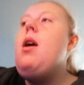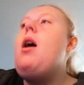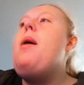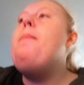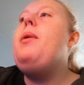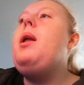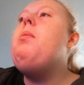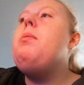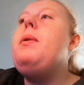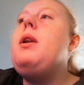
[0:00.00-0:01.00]
But it
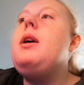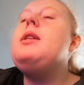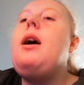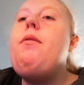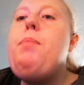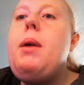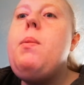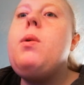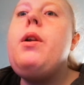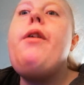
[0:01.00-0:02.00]
would be nice to have a baby
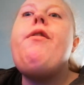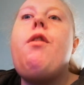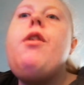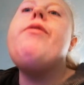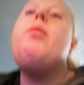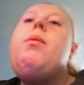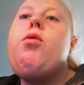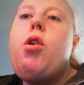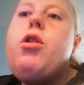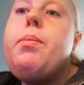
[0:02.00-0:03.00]
one of our own that we've
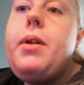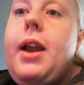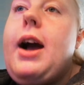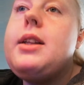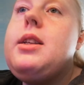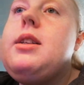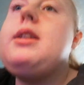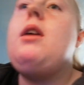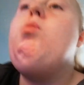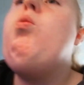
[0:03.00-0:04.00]
grown up and had since day